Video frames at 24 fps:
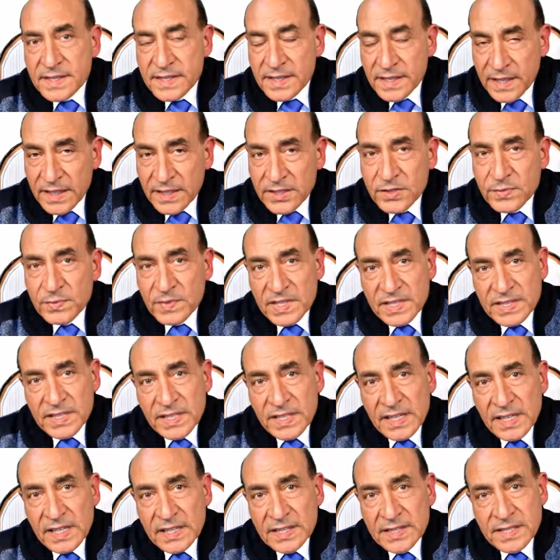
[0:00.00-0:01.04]
Each
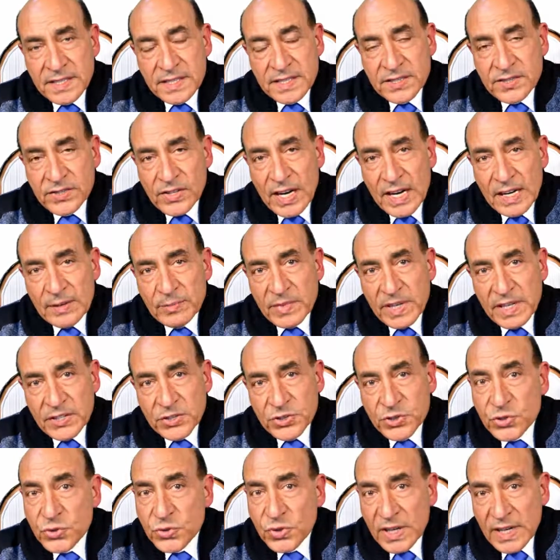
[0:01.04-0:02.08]
material is described by
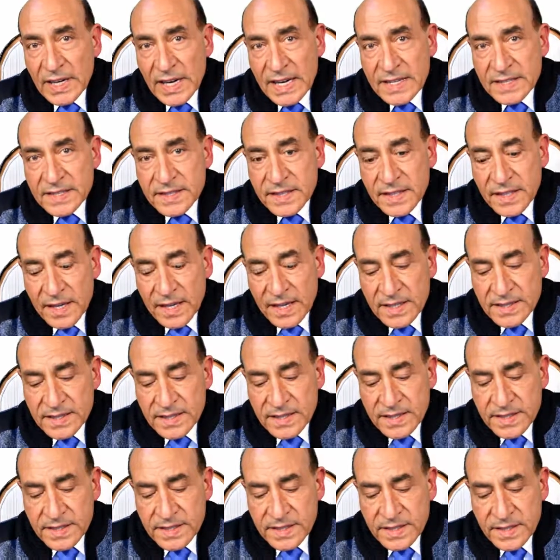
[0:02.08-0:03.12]
2 elastic
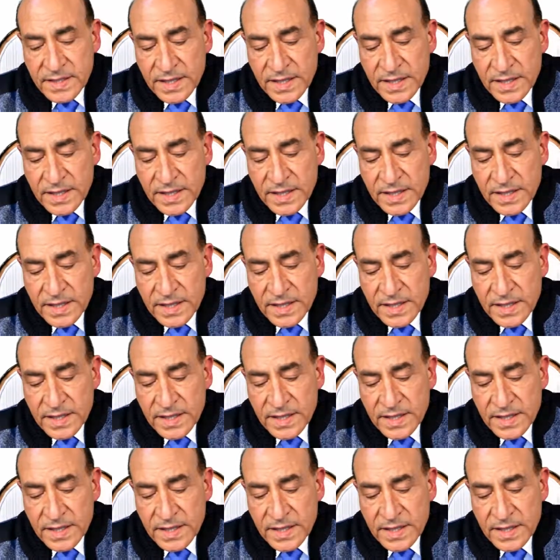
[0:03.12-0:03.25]
constants,